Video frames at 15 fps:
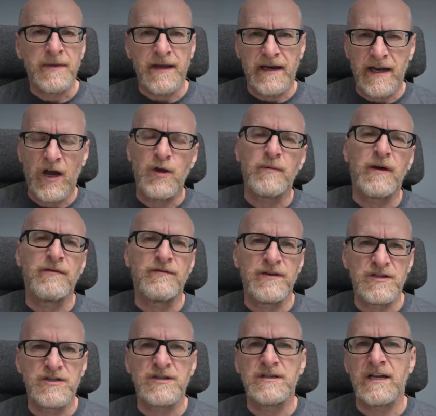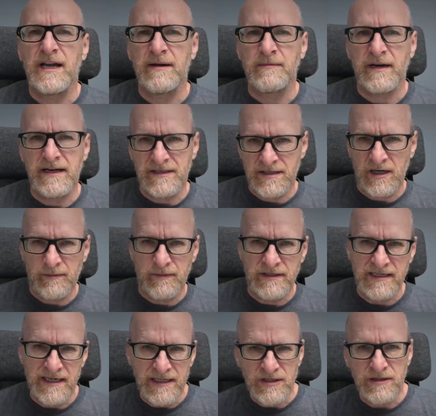and how my vision and my
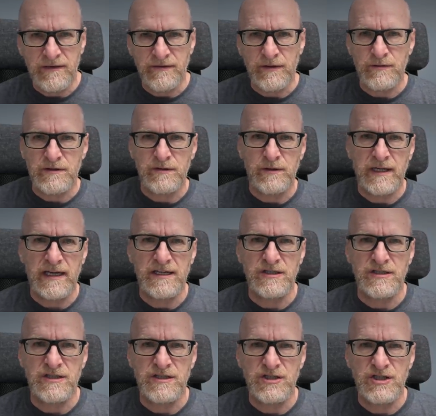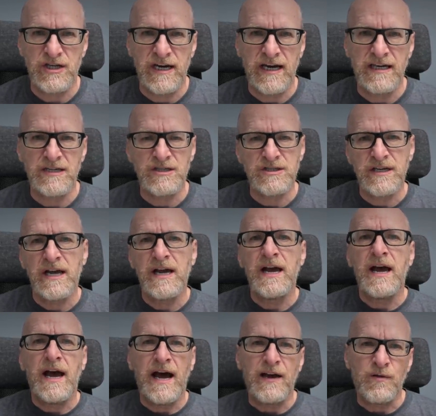interpretation of those locations changed,
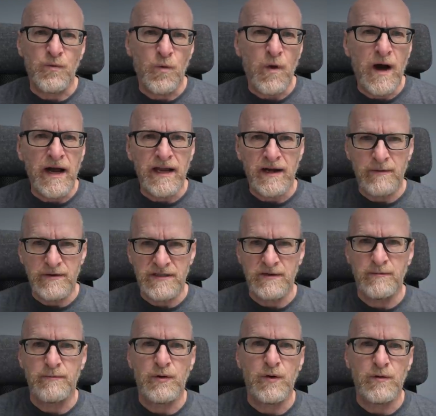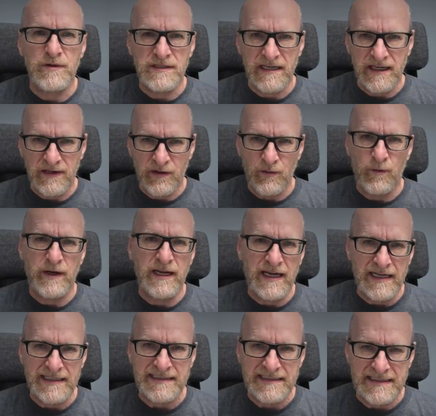and why I was composing the way
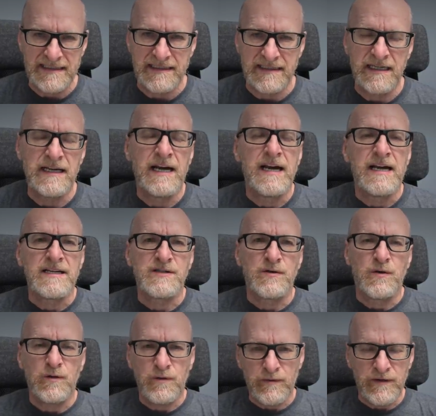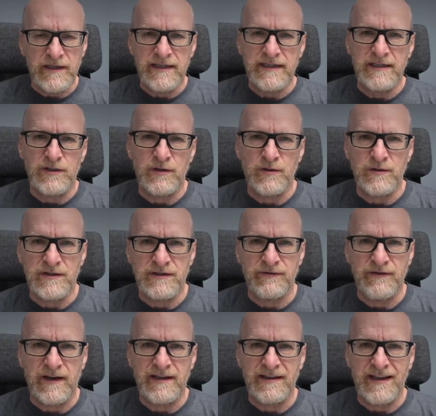I did. So hopefully you're going to
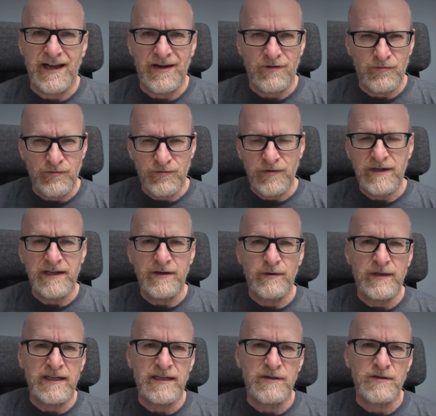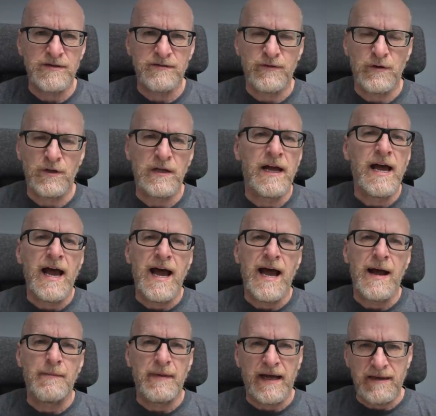find that really, really useful,
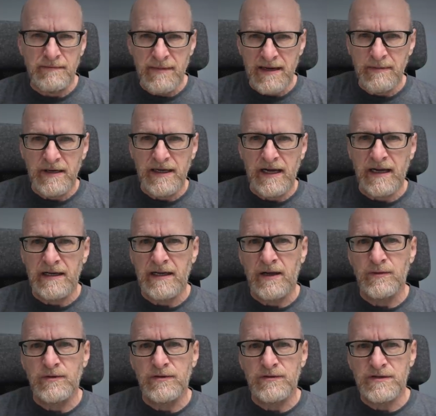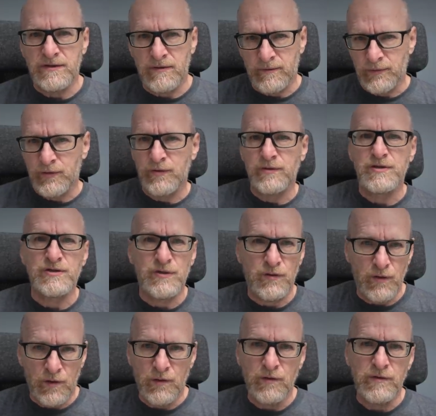and maybe allow you to approach
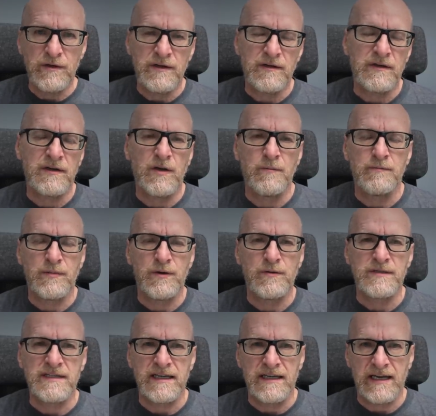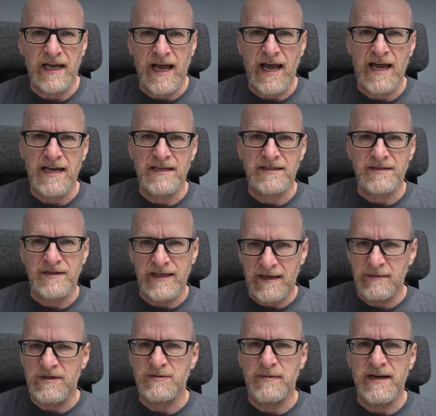your own composing and
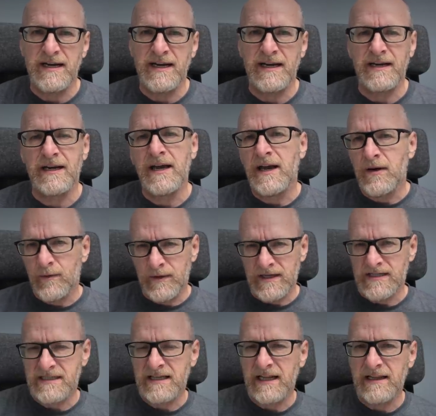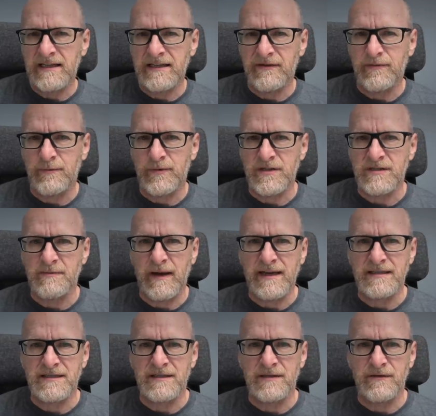image making with a slightly different
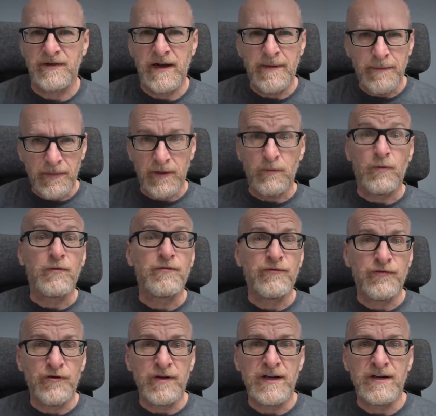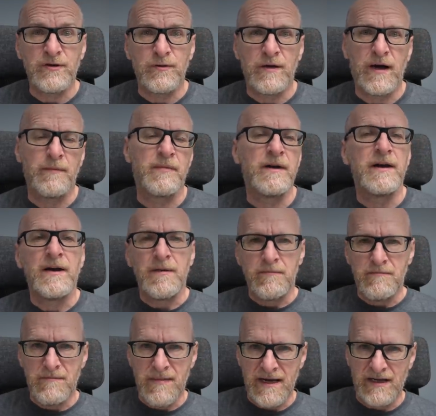perspective that will free you up,
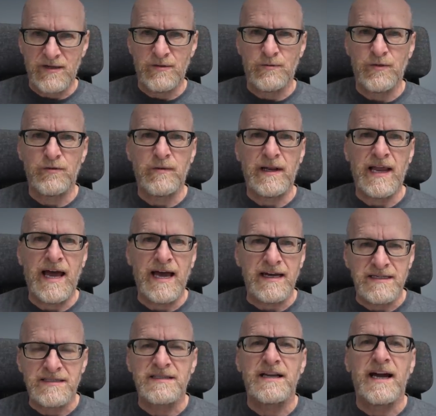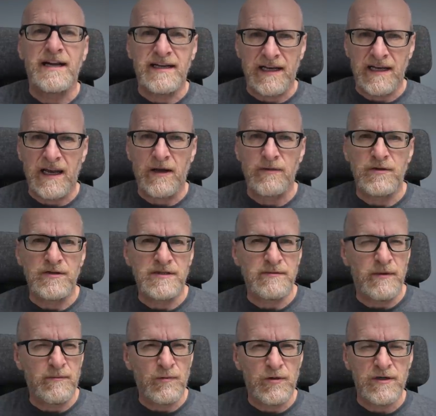make you more relaxed, and allow you to
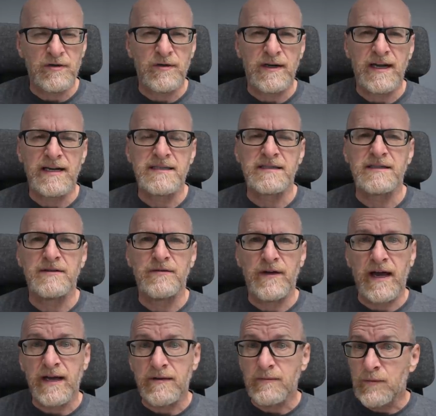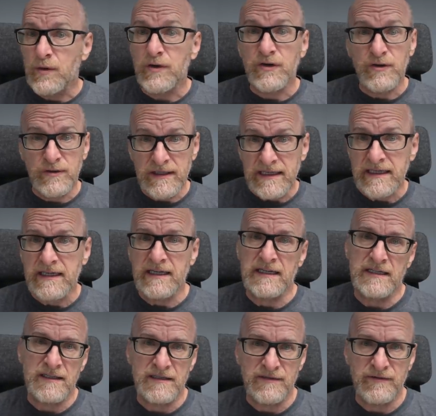be more creative and more unique
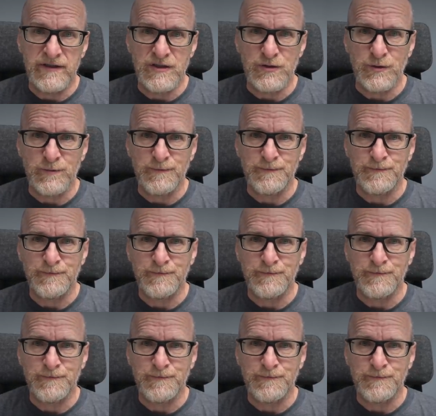and individual.